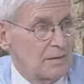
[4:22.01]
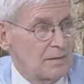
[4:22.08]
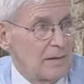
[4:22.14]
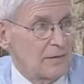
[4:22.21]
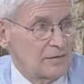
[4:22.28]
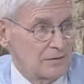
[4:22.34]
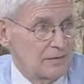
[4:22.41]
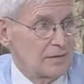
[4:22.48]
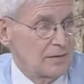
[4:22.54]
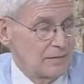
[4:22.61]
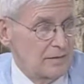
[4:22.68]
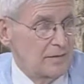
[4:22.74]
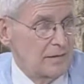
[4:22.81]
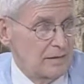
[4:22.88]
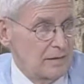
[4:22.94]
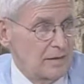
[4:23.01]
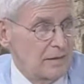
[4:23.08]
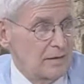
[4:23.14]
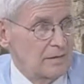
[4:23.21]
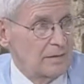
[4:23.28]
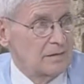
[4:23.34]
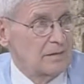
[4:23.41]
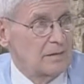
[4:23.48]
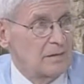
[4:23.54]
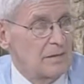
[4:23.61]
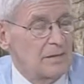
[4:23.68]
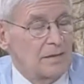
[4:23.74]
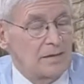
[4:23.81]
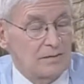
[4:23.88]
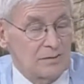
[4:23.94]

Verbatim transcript: That was in 1888. I see.